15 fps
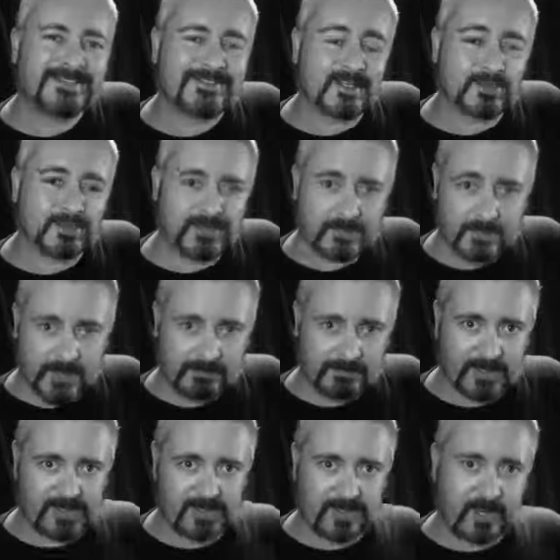Thanks for watching, I am
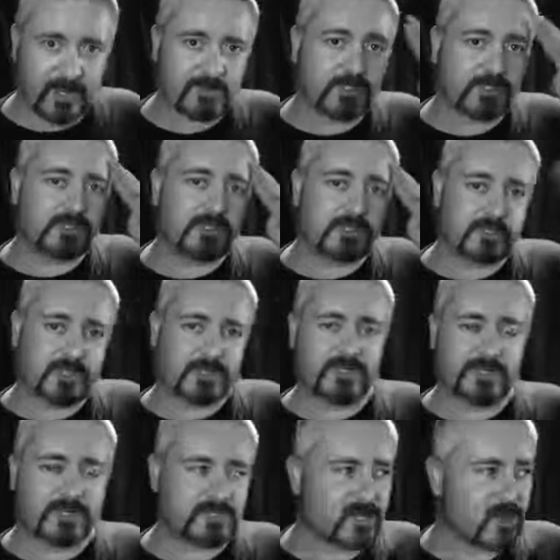Blunty, and I will
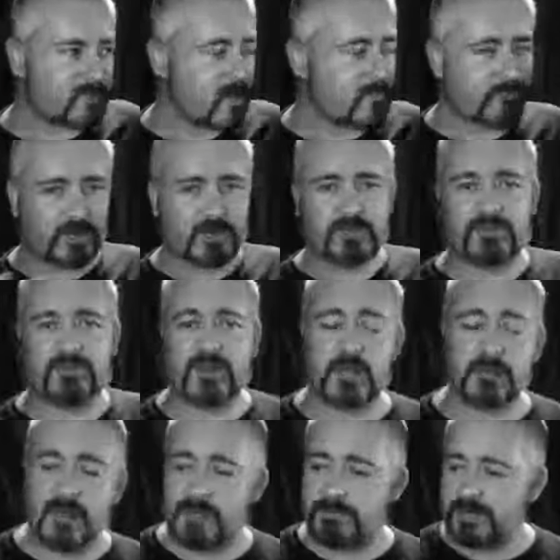catch you next time, hopefully with the
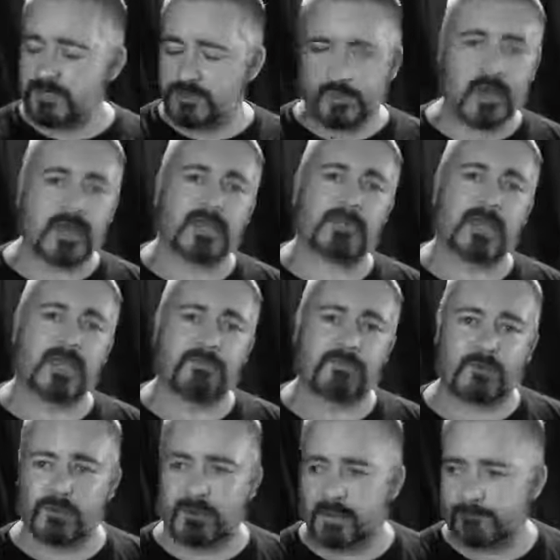video I've been trying to make
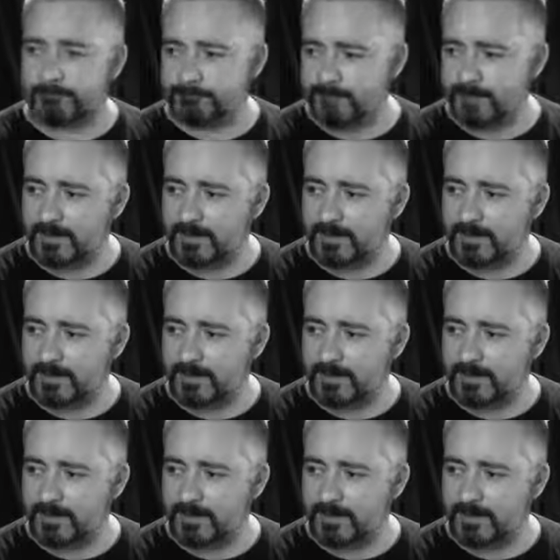for uh,